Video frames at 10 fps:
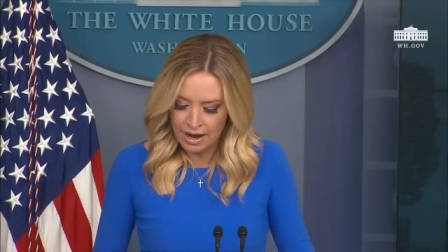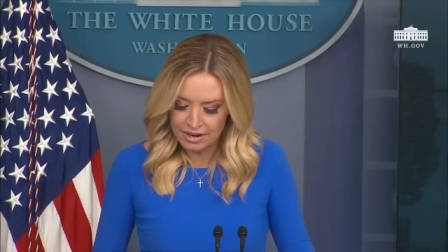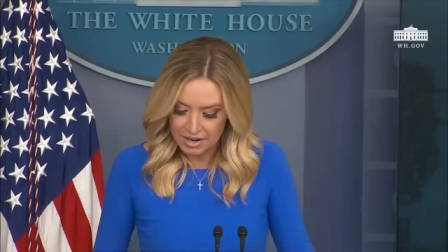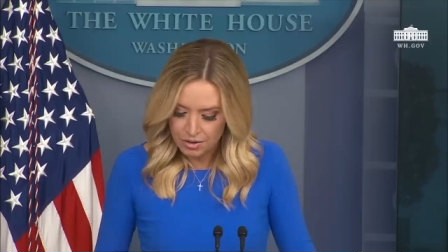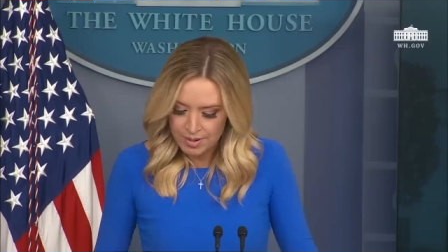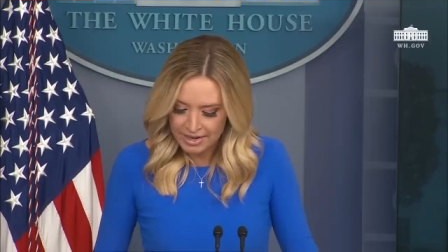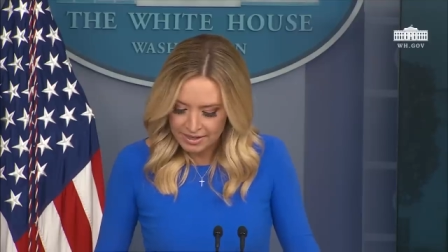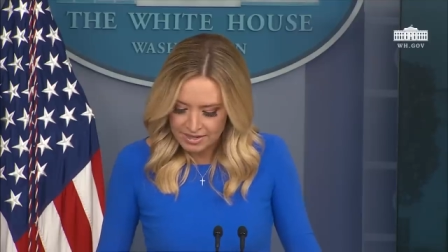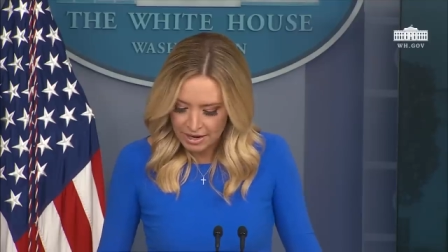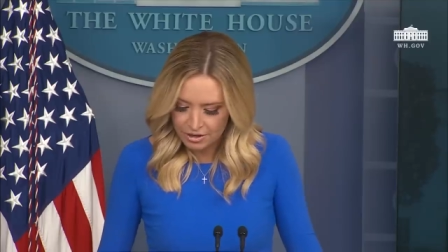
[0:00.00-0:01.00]
Another man
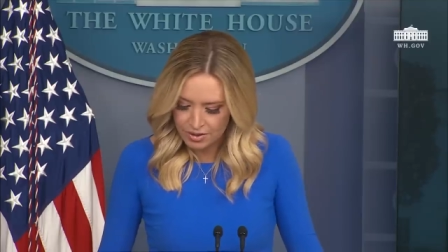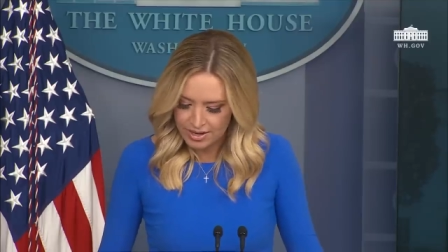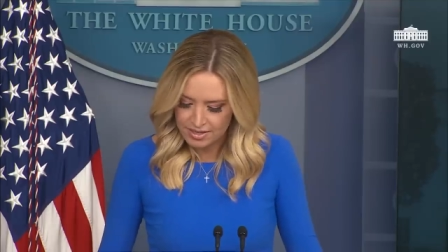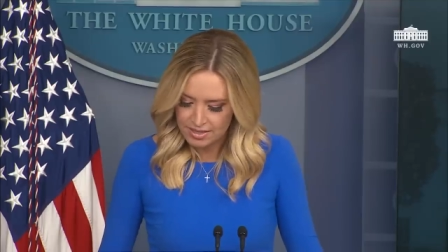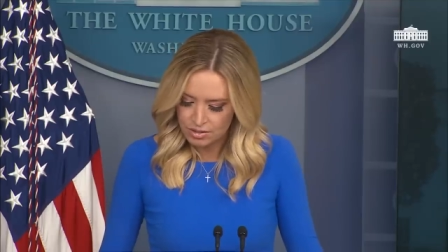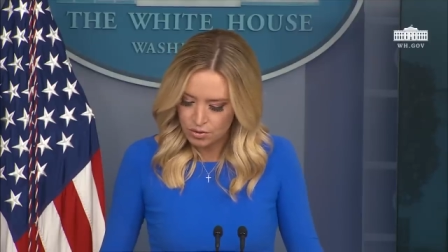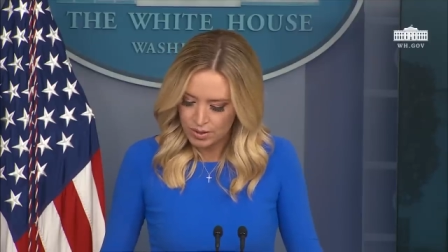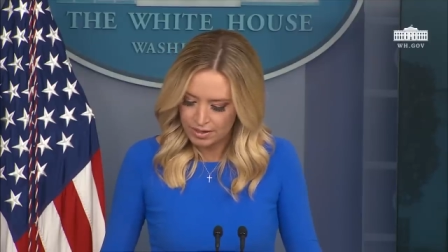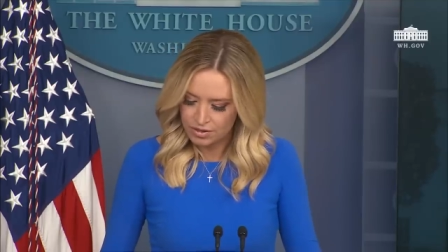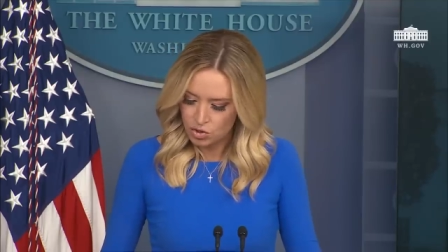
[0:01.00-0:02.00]
can tell you this, who
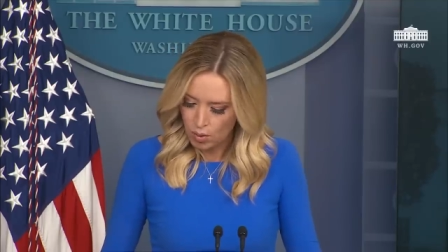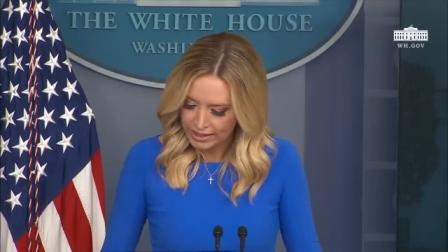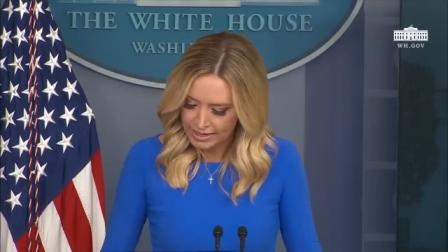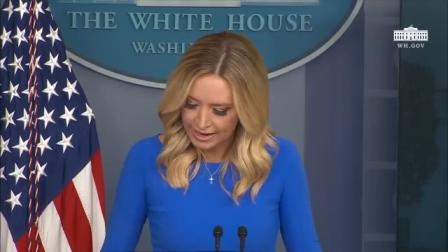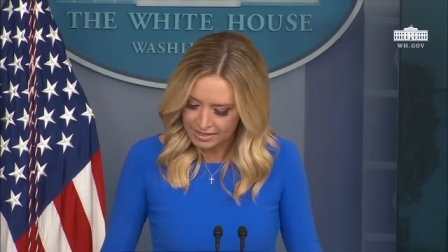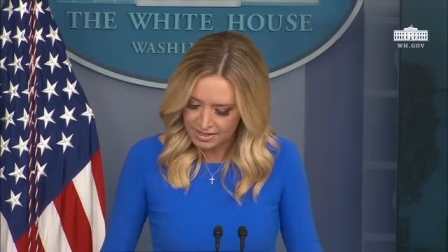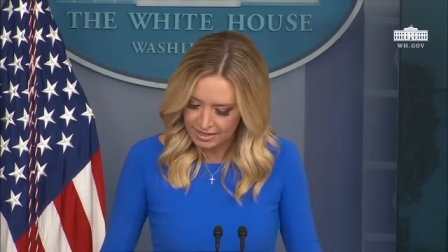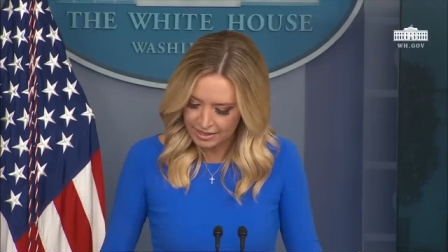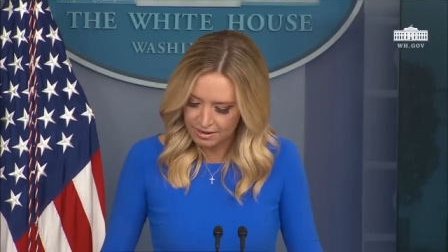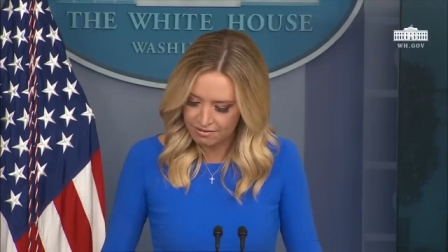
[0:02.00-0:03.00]
in
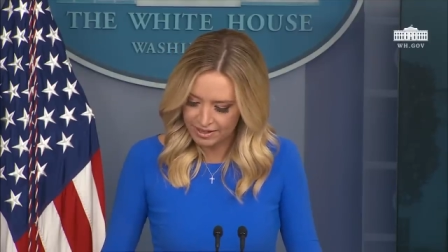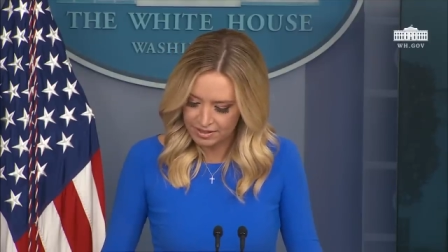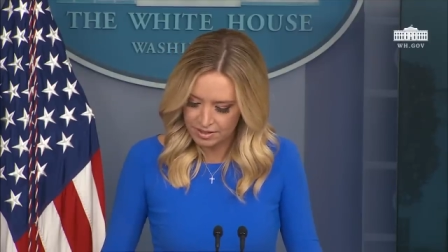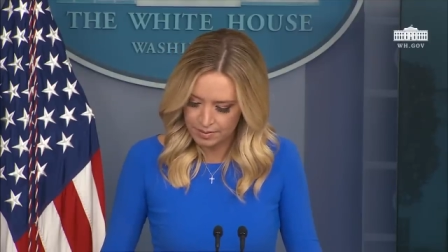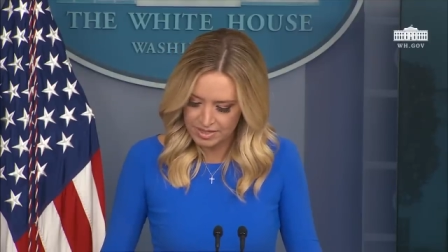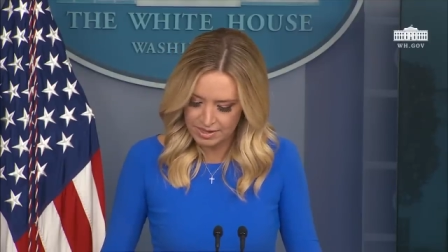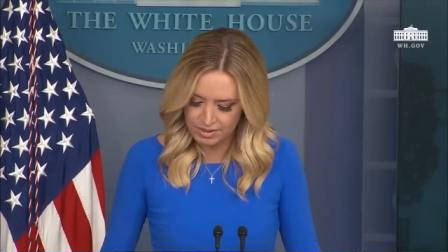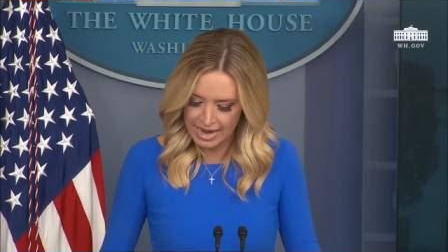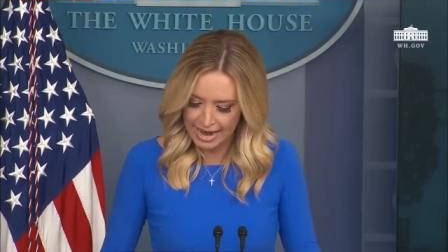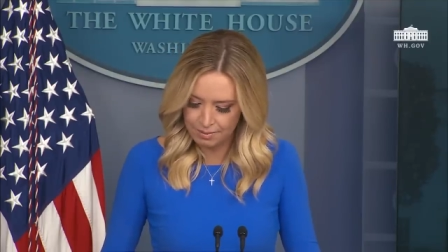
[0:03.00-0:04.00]
2019, the victim, his name
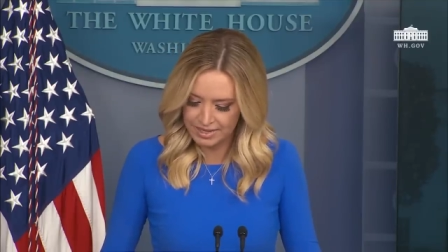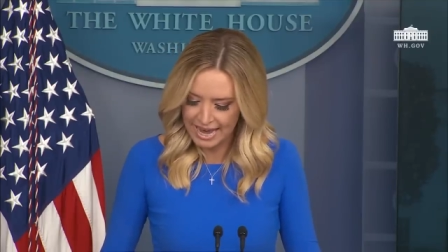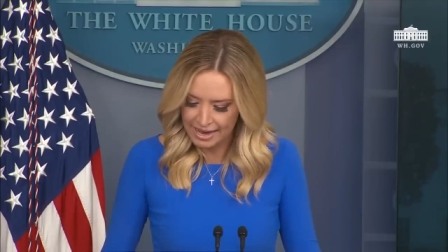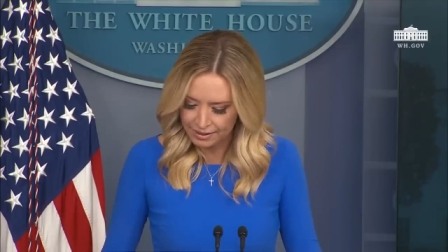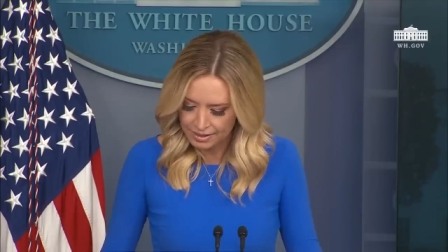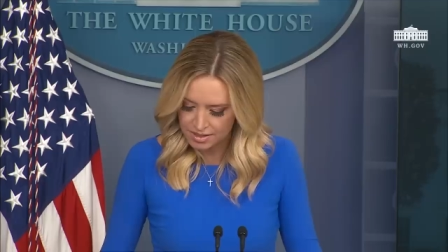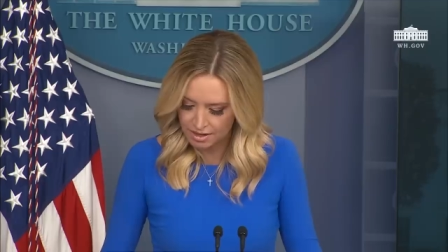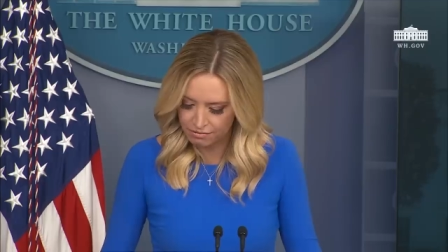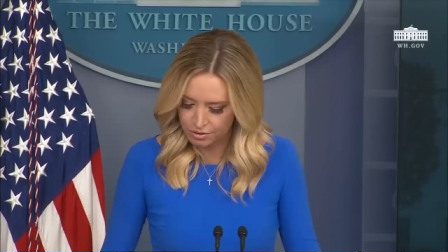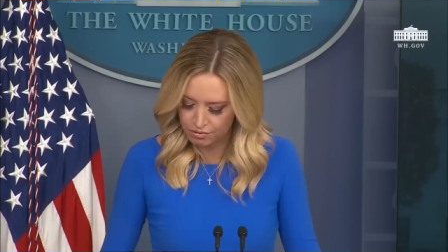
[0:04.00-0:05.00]
was Adam Kelly,
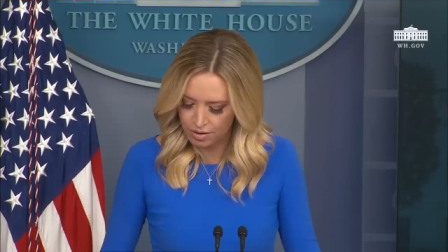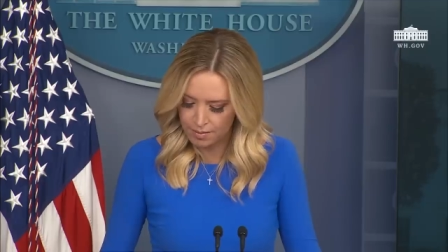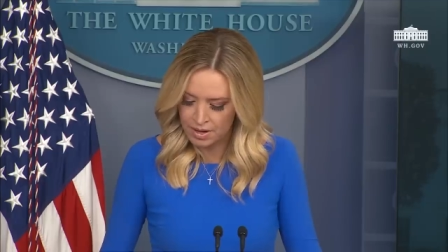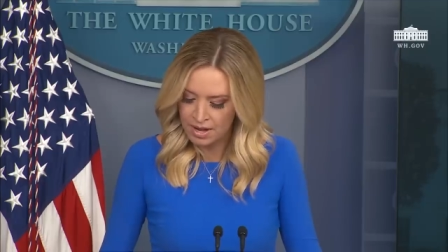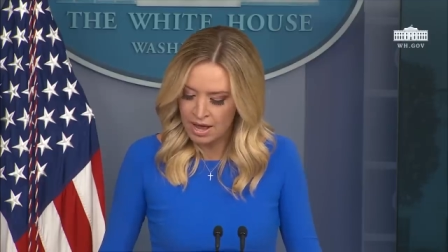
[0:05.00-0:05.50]
suffered from